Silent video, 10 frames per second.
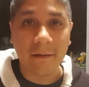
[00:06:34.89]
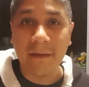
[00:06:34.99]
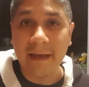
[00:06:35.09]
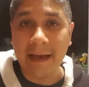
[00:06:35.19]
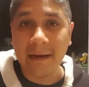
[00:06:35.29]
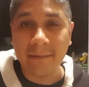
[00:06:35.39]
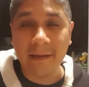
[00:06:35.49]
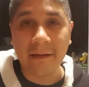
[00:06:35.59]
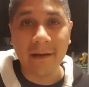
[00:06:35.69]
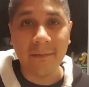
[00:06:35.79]
So the item
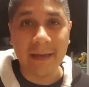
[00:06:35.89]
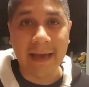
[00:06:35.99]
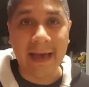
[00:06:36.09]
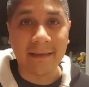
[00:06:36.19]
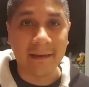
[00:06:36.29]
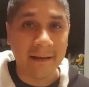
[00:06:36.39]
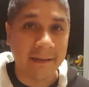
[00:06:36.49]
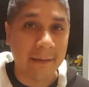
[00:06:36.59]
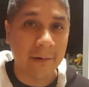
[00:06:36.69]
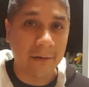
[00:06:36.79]
that's going to be at the
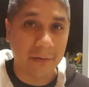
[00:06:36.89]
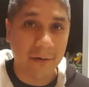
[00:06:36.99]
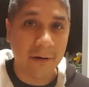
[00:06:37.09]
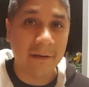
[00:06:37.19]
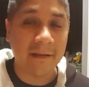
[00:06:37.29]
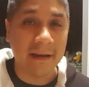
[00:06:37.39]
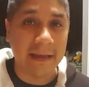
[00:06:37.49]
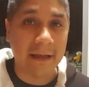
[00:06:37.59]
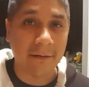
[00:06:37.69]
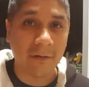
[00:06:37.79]
December 3rd City
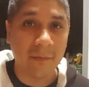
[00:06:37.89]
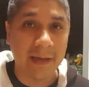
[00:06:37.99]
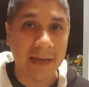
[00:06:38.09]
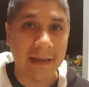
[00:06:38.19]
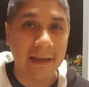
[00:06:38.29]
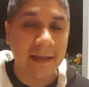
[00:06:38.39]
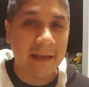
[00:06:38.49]
Council meeting